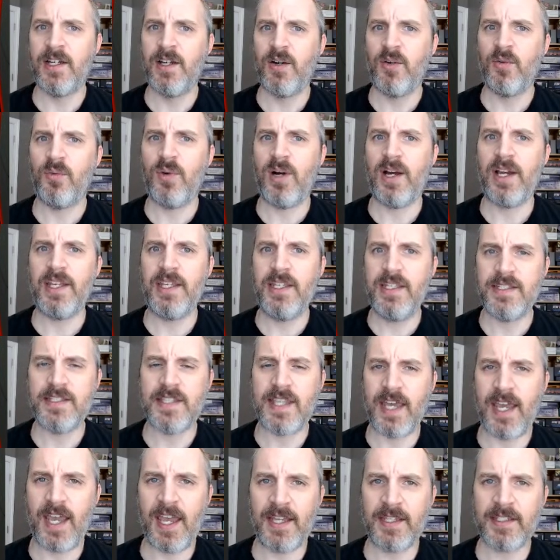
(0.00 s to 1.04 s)
Why is
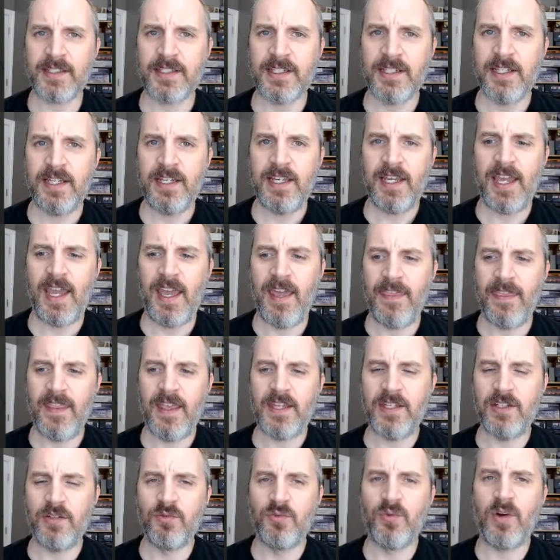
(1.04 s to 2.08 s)
that? And
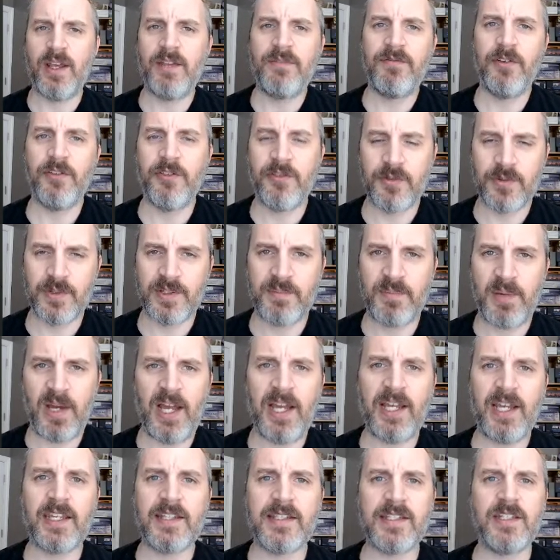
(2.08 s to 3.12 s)
then you rifle through his
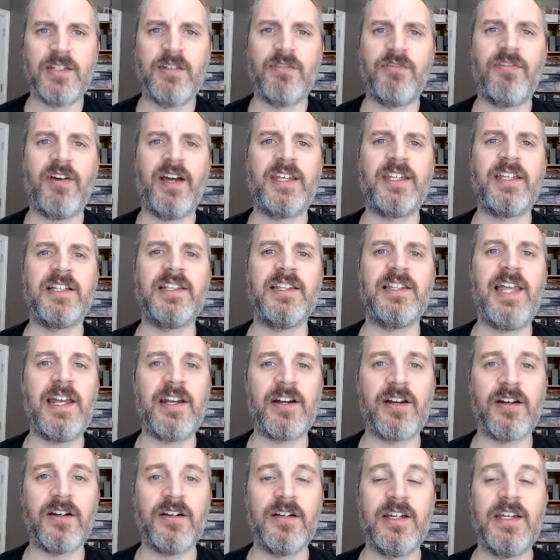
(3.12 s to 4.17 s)
pockets and you find a
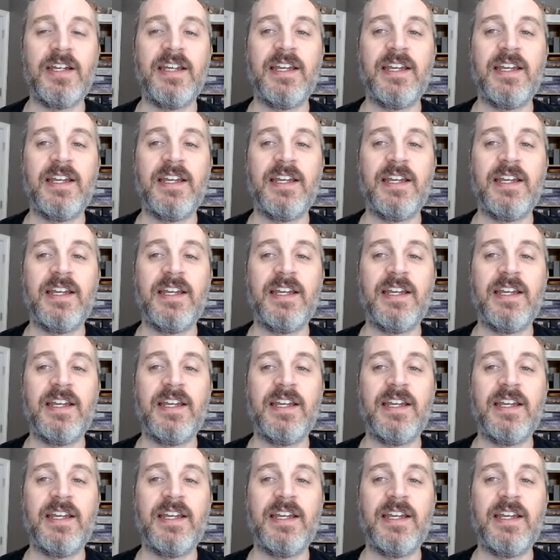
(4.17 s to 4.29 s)
letter